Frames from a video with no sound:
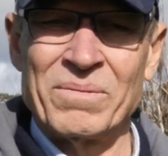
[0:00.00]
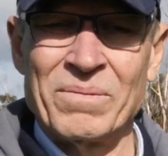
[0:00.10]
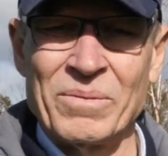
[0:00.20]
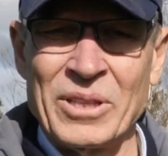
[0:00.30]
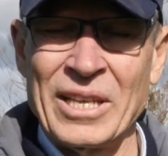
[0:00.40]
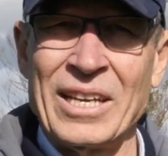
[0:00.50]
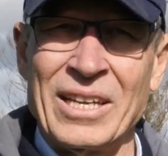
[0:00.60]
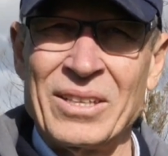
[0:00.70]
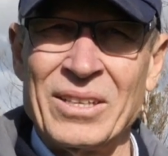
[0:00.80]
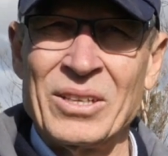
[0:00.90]
were
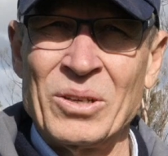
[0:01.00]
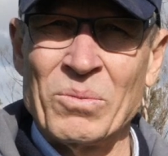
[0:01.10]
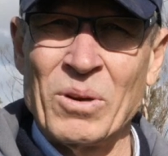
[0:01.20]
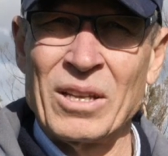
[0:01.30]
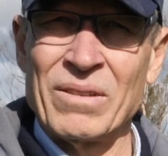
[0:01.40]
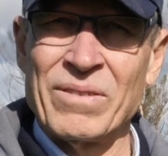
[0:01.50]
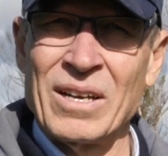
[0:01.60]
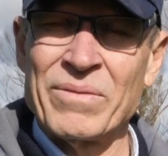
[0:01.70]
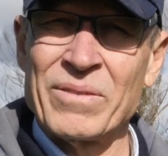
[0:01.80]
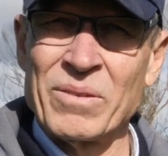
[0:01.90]
there while the
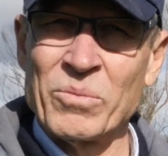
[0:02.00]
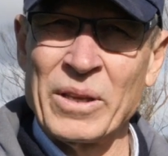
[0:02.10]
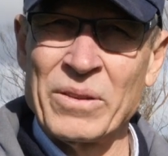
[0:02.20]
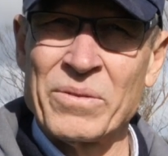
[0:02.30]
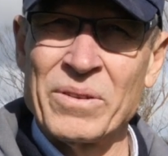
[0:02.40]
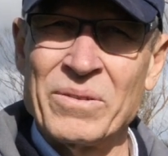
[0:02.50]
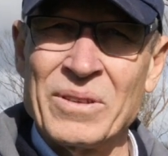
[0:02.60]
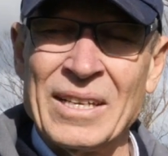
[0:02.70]
fire front went through.